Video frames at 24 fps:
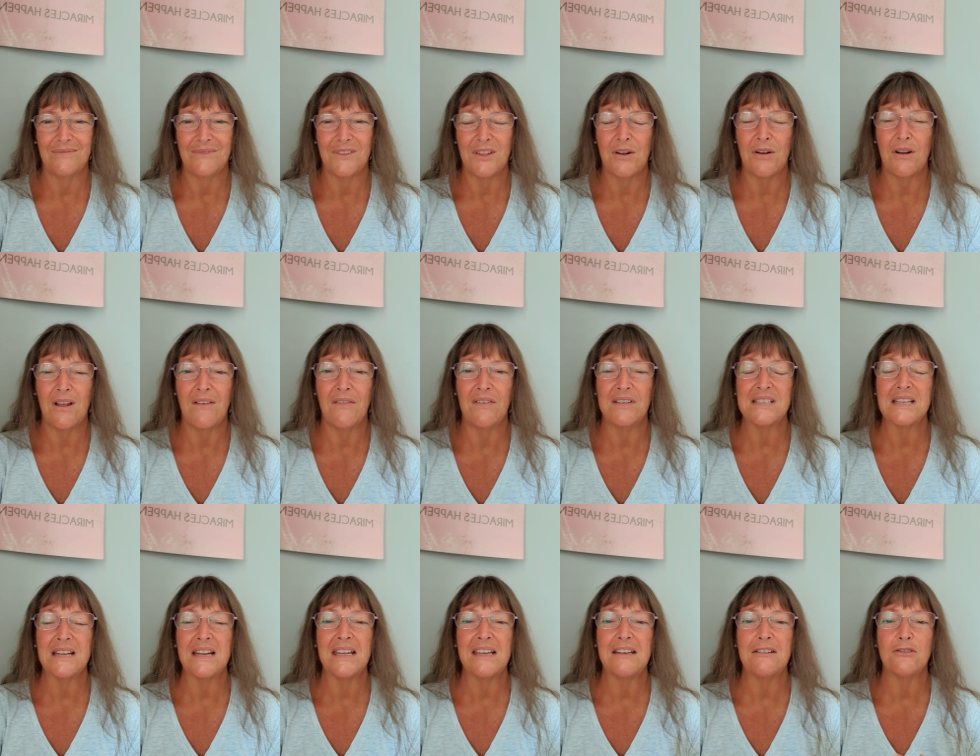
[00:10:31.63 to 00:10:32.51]
that'll have
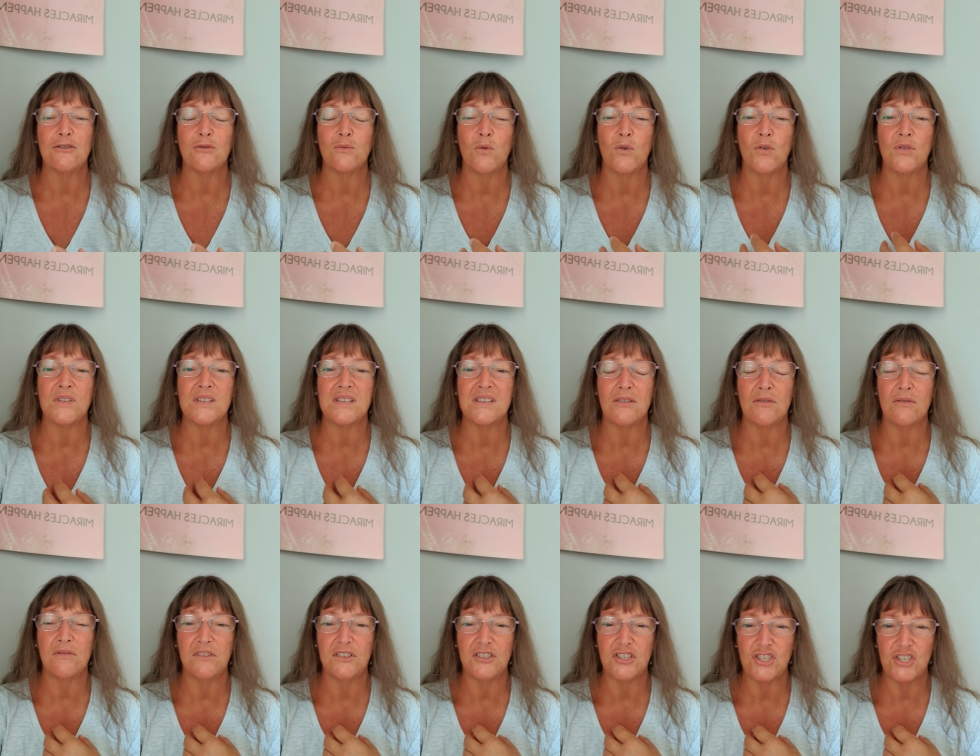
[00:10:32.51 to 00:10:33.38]
us lean towards
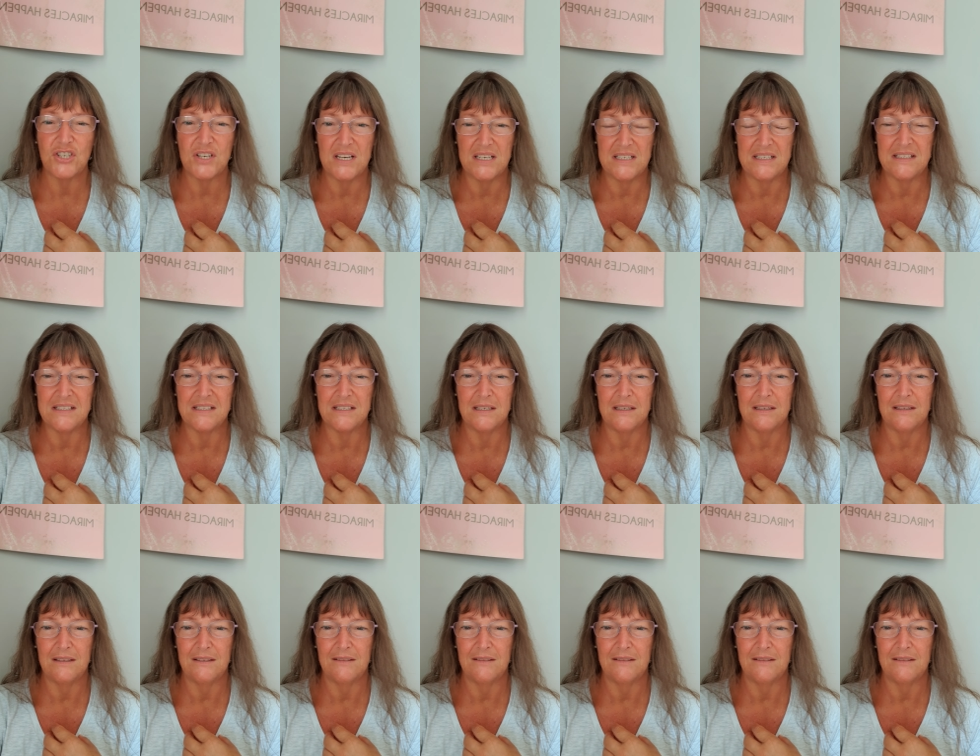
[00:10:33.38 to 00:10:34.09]
selfishness.